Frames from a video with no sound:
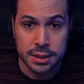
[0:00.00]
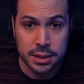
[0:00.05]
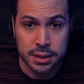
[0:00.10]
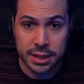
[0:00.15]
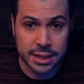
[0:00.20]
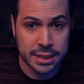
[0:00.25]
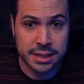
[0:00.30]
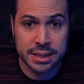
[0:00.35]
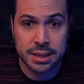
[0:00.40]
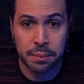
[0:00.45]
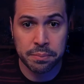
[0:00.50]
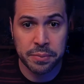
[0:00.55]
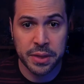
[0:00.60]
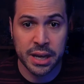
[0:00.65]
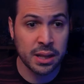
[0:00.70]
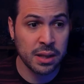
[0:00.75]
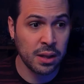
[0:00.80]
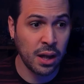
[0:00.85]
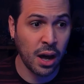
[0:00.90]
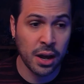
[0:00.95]
In
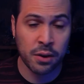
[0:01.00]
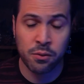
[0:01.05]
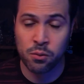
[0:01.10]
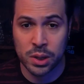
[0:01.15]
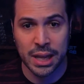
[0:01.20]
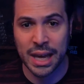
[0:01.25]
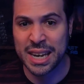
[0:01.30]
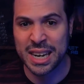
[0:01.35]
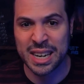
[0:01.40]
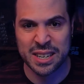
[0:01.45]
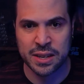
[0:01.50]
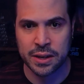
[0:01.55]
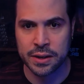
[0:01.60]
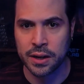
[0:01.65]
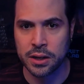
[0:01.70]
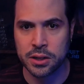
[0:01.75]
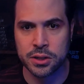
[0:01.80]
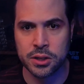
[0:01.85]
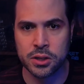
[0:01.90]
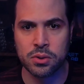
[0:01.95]
something unrelated to
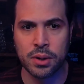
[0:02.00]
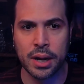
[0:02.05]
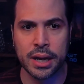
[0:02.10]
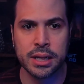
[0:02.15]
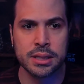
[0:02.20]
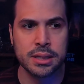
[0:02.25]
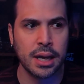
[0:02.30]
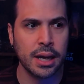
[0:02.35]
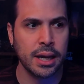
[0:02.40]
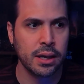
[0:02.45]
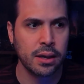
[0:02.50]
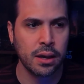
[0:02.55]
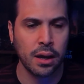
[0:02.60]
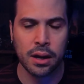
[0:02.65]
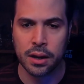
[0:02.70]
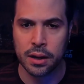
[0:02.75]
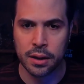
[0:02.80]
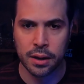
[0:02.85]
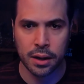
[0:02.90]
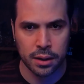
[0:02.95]
Dungeons and Dragons, like
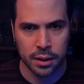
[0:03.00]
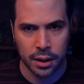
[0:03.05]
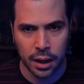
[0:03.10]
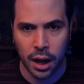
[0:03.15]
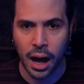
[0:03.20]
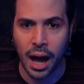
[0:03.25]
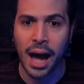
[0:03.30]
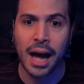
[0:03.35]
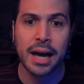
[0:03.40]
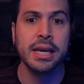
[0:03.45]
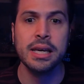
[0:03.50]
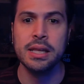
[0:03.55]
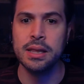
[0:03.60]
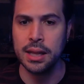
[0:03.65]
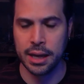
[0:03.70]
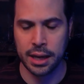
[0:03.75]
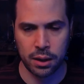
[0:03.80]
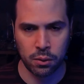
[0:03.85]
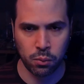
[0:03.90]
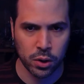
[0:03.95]
a hockey
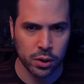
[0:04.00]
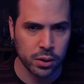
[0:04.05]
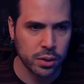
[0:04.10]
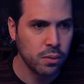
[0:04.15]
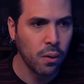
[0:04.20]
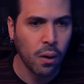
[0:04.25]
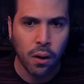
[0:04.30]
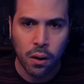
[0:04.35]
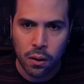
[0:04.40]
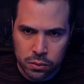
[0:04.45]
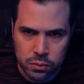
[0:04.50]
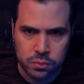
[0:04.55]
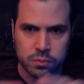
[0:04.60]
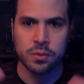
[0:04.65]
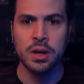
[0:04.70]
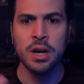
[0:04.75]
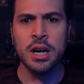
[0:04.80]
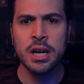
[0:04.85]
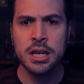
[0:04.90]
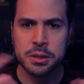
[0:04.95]
league, where you all
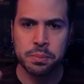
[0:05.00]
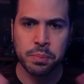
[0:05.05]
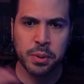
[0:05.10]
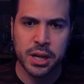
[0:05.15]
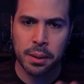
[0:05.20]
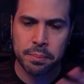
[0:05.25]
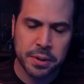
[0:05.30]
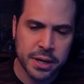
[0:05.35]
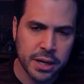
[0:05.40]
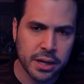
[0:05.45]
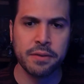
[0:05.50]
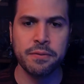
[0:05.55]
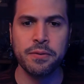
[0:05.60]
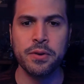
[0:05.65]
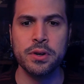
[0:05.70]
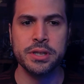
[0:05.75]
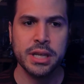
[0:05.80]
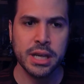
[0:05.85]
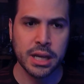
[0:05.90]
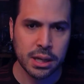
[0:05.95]
split up into
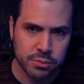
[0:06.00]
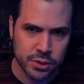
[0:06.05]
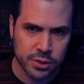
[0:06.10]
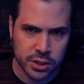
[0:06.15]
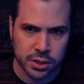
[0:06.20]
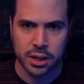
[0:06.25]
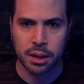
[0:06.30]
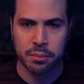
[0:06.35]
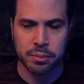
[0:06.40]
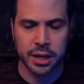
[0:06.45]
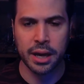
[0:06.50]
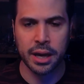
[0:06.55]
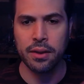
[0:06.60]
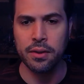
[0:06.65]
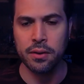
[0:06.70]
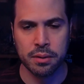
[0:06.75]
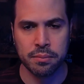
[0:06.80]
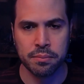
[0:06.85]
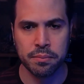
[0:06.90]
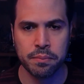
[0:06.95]
different teams and you come
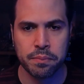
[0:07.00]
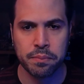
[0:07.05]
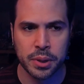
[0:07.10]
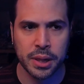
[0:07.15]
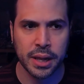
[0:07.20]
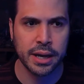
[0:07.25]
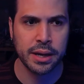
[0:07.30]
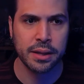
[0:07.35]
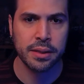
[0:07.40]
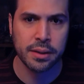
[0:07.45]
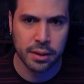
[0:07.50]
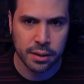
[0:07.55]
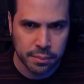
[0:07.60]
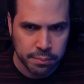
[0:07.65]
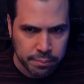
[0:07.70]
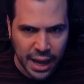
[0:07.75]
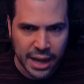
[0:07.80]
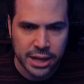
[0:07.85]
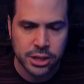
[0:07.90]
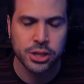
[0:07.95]
together and play the
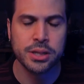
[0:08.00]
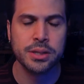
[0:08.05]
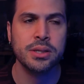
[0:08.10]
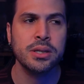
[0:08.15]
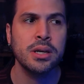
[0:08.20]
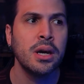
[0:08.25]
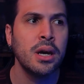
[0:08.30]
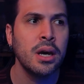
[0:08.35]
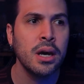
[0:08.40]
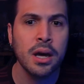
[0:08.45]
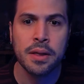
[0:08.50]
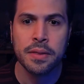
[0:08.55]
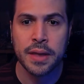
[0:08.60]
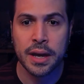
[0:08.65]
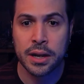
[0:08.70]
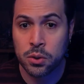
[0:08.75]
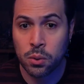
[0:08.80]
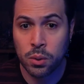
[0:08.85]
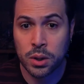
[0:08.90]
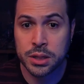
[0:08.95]
matches,
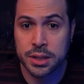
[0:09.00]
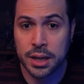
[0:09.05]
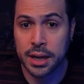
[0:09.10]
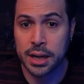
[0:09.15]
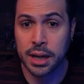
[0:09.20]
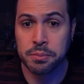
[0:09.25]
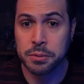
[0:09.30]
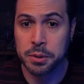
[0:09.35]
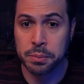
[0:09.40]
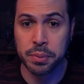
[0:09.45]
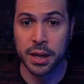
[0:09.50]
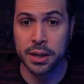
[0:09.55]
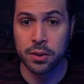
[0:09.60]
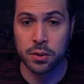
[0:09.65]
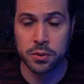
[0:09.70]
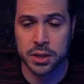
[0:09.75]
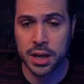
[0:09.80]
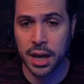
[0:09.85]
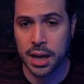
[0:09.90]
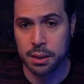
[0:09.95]
then you are signing up to play
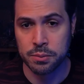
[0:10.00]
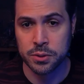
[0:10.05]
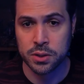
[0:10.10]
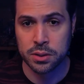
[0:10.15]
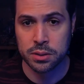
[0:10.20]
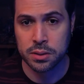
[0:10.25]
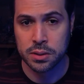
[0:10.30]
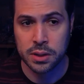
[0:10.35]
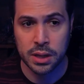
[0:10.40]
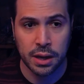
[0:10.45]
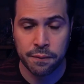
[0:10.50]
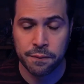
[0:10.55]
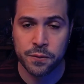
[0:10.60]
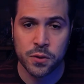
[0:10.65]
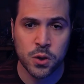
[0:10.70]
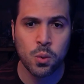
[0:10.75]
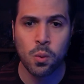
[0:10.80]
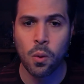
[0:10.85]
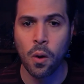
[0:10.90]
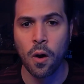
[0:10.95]
those games. If
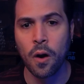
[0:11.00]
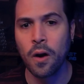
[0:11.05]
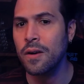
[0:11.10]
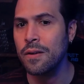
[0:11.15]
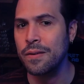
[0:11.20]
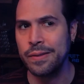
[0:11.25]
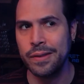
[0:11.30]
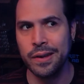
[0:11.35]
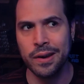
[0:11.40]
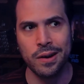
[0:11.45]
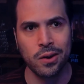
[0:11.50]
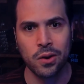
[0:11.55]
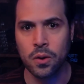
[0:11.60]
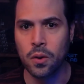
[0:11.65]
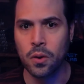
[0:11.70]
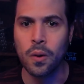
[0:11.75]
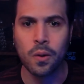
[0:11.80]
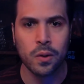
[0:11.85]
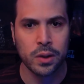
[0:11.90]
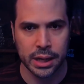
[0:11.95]
you are the
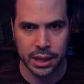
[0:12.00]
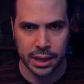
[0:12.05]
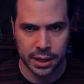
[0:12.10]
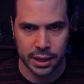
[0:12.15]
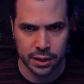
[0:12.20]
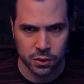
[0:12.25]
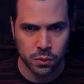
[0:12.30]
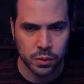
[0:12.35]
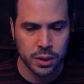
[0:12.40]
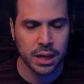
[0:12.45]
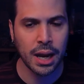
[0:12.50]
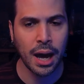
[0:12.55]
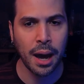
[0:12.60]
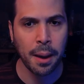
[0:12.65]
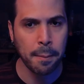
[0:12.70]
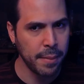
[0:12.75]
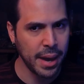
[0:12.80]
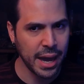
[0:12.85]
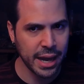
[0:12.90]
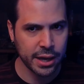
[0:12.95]
goalie and you
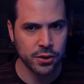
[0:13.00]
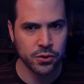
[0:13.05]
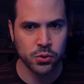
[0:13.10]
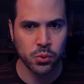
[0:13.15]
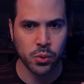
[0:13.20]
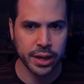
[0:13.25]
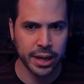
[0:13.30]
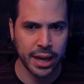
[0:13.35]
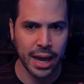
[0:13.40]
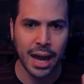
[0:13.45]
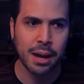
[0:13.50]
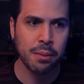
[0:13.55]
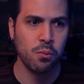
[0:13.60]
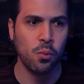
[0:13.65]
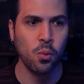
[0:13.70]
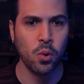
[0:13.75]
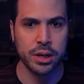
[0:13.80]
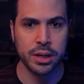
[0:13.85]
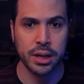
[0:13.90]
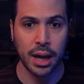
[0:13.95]
cannot make it to a
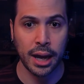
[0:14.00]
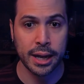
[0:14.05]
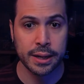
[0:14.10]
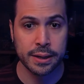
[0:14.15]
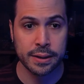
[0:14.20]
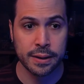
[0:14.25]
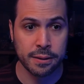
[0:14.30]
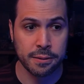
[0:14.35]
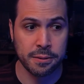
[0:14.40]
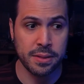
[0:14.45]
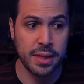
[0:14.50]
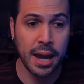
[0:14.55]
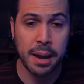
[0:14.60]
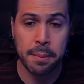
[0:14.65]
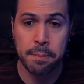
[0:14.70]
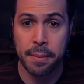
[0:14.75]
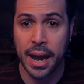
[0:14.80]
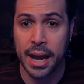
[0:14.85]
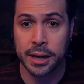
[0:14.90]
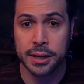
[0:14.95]
game one night, they
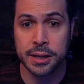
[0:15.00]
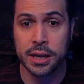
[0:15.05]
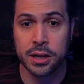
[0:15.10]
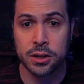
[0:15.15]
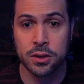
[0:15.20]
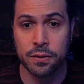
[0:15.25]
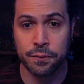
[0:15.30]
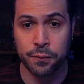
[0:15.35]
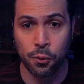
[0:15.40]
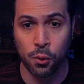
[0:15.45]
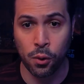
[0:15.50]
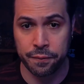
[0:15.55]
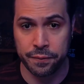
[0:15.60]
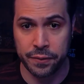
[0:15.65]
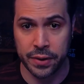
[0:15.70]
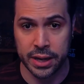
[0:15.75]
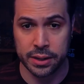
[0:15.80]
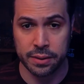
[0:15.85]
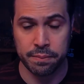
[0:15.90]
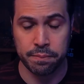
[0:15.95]
may need to
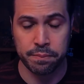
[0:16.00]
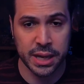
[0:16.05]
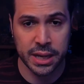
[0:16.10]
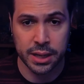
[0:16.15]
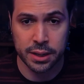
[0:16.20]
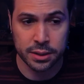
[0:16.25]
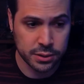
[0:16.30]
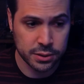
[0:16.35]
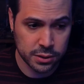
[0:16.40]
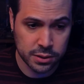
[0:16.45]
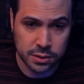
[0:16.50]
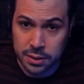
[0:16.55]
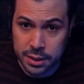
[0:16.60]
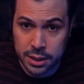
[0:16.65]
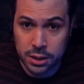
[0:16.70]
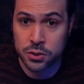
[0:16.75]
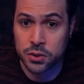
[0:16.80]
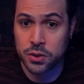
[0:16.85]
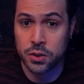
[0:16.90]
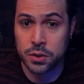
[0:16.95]
forfeit because
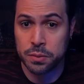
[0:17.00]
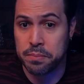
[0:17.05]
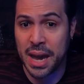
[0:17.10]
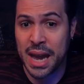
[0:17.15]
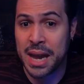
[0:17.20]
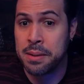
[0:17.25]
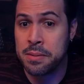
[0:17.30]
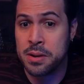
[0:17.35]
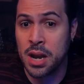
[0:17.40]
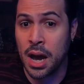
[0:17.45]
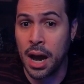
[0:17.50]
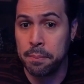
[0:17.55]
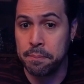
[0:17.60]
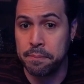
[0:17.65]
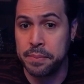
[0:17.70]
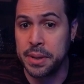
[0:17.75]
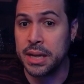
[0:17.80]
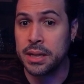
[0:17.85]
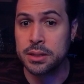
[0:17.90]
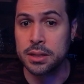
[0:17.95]
there's may
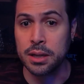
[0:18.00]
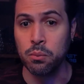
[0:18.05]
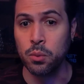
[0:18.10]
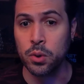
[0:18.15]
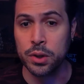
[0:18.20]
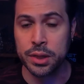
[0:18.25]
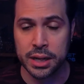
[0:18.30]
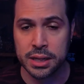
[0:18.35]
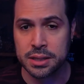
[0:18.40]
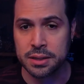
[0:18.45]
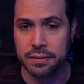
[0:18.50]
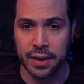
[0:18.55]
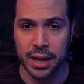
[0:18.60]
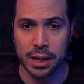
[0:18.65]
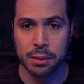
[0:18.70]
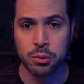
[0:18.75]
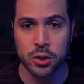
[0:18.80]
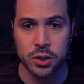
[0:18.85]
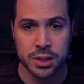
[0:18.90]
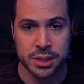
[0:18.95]
not be someone that is
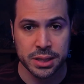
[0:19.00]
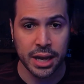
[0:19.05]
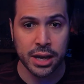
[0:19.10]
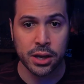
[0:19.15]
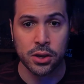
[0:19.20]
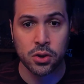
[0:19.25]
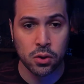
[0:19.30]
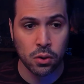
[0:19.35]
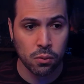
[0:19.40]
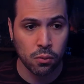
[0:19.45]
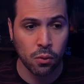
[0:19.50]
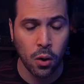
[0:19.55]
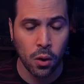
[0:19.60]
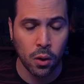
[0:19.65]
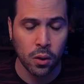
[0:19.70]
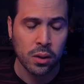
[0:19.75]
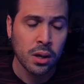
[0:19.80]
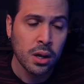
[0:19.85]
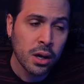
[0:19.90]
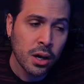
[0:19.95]
available to take your
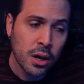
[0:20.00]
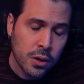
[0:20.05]
role.